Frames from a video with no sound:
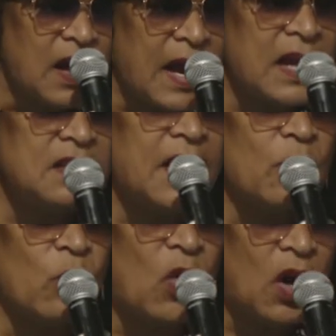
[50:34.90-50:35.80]
and
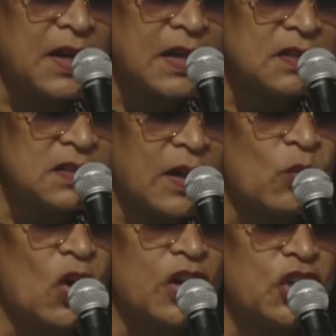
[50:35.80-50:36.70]
that want it, that
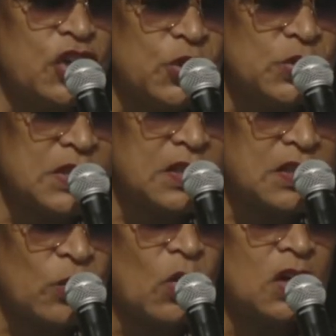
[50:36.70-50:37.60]
want to use it,
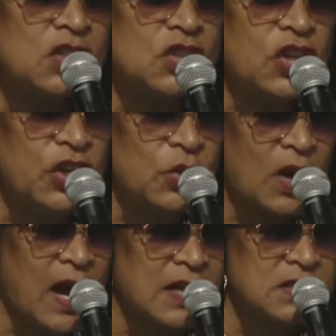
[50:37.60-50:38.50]
that wants to
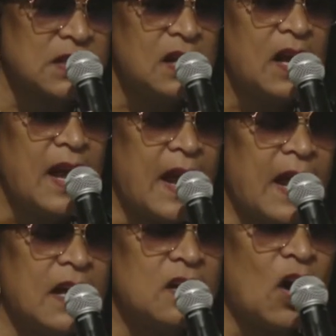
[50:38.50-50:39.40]
utilize it,
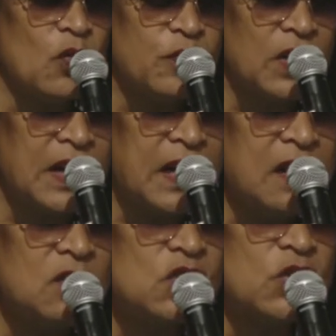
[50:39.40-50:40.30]
and
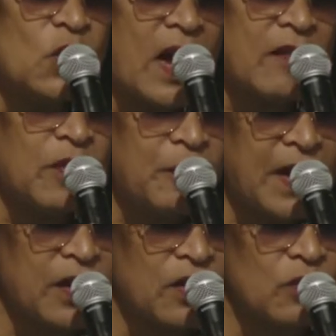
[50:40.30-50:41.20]
hopefully to have a
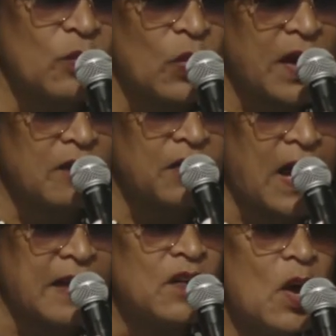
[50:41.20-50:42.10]
better way of
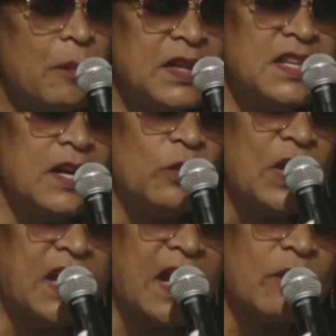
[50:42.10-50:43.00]
life. But then we
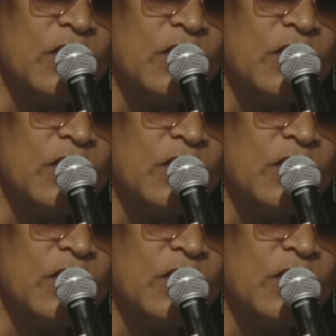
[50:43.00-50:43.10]
can't